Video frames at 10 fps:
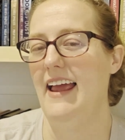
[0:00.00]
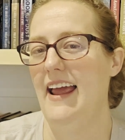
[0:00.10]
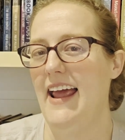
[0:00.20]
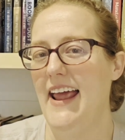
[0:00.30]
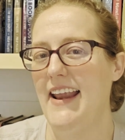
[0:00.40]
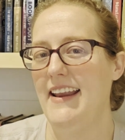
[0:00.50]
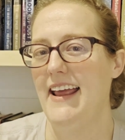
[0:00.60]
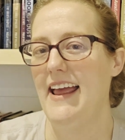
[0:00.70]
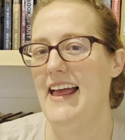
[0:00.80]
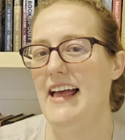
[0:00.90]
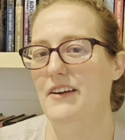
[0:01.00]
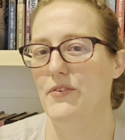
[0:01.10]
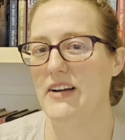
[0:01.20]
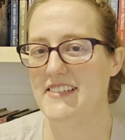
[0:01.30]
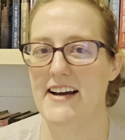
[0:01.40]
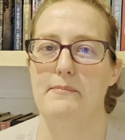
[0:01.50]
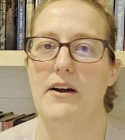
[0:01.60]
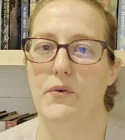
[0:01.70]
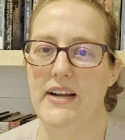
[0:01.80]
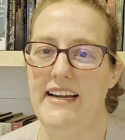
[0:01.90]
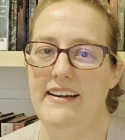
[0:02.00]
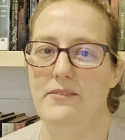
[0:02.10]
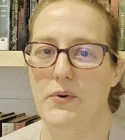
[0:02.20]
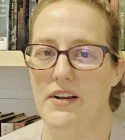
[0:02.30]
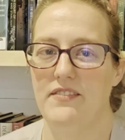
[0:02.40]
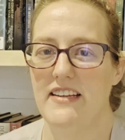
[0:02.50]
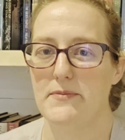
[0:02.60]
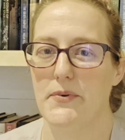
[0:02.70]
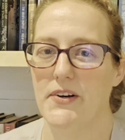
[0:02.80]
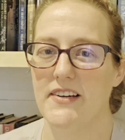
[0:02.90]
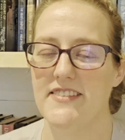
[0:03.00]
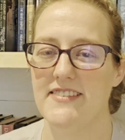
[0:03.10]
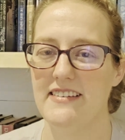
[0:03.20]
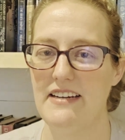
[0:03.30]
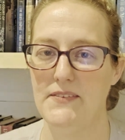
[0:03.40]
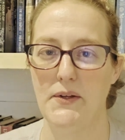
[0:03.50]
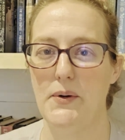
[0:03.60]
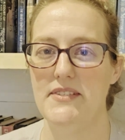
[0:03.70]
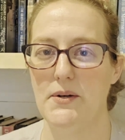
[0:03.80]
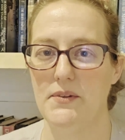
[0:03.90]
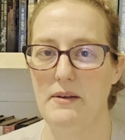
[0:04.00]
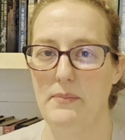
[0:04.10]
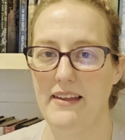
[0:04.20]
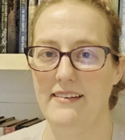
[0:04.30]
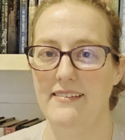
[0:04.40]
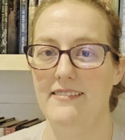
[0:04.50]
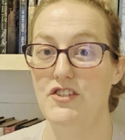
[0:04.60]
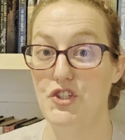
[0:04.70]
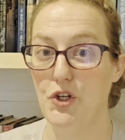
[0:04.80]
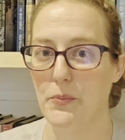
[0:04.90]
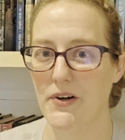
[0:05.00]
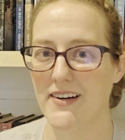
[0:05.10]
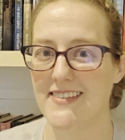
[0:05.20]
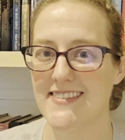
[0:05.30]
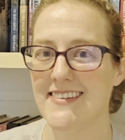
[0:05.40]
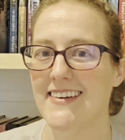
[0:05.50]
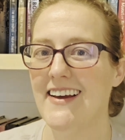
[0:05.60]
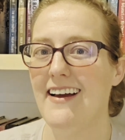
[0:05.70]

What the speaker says: every time I read one of these books, even though it's only been 2 books,